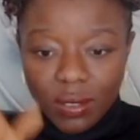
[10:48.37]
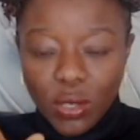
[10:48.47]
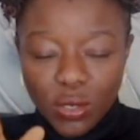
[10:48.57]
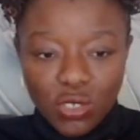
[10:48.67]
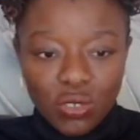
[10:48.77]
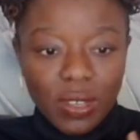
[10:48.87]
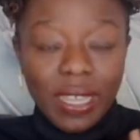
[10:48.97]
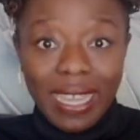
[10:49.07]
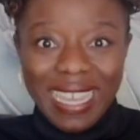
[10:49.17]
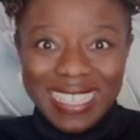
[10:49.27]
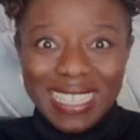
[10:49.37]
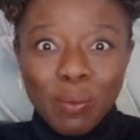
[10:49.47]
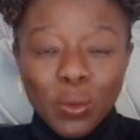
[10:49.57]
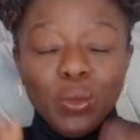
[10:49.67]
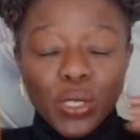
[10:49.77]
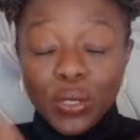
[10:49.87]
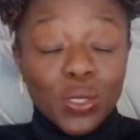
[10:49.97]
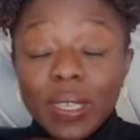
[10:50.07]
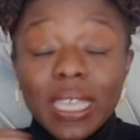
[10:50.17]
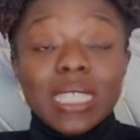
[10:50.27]
go straight and simple,
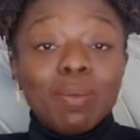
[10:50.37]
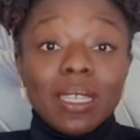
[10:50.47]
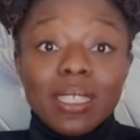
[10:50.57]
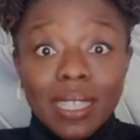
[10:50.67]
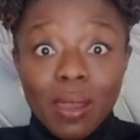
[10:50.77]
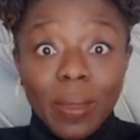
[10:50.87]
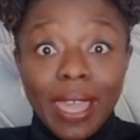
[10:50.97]
so he speaks in that way.